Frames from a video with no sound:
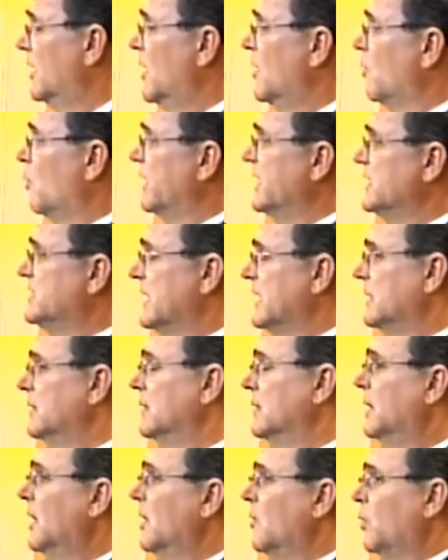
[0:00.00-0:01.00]
When he said,
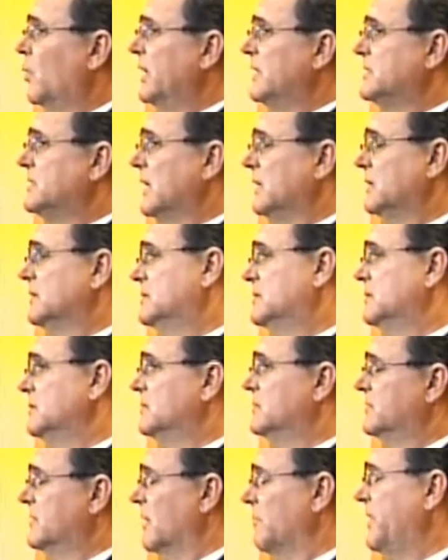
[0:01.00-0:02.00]
when he said
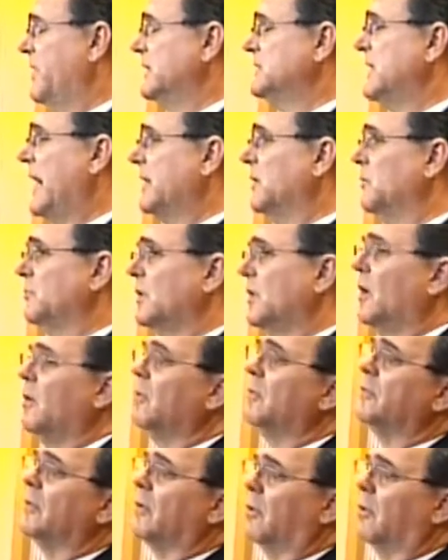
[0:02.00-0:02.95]
some things I don't know,